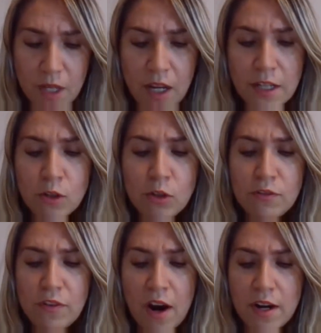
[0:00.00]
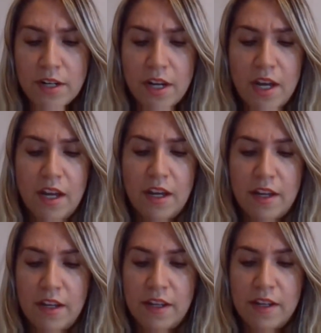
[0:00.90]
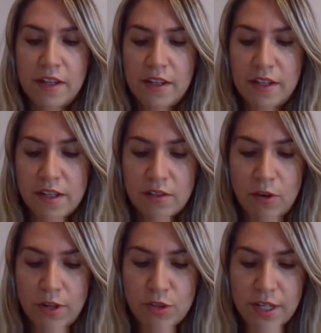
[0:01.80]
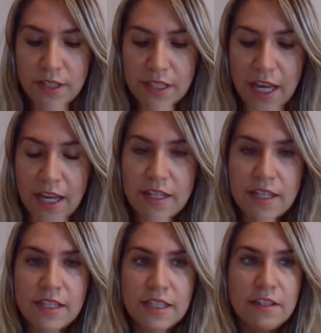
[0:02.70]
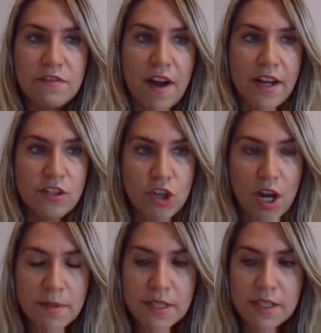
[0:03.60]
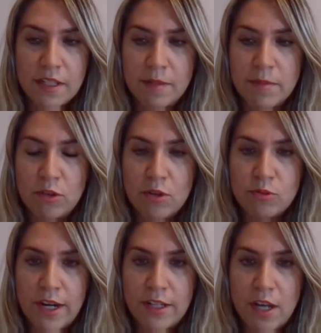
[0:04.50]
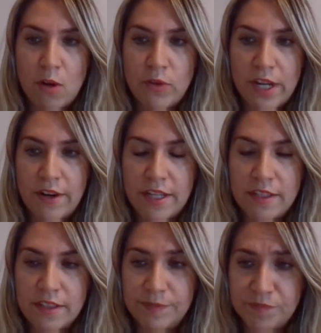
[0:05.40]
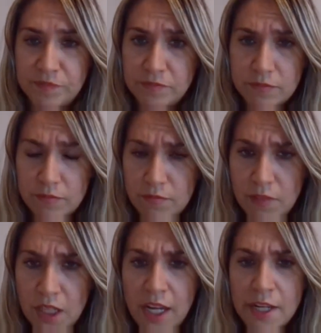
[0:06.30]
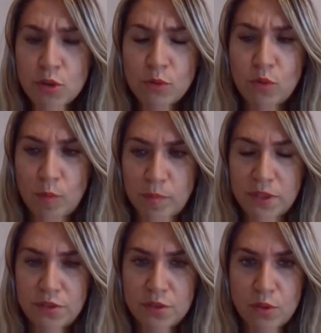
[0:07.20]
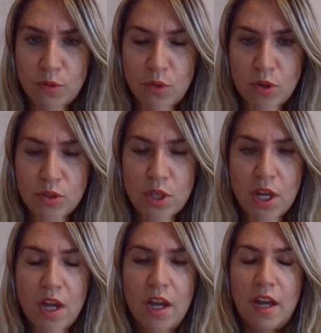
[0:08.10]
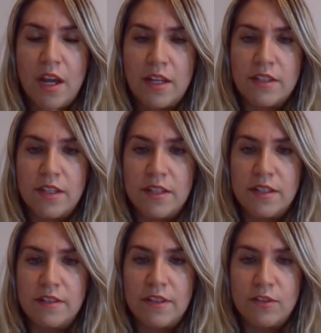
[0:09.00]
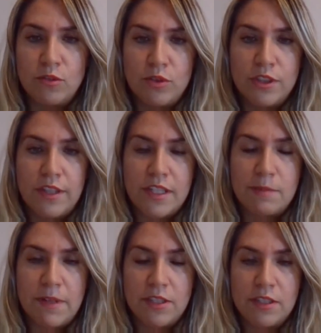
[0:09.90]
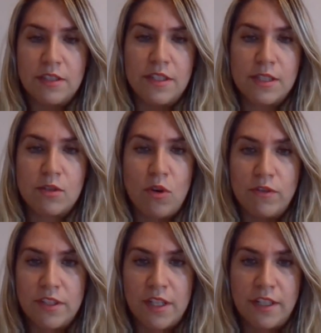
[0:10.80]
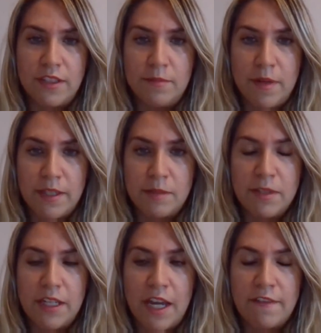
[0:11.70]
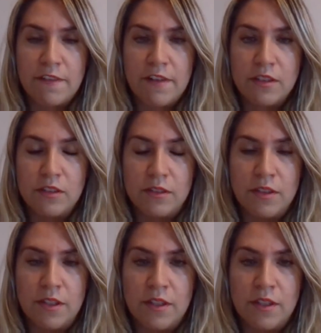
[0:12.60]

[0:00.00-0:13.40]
And all of our graduates can easily find jobs because right now we are in the age of computers, of course, and during especially this COVID-19 pandemic, everyone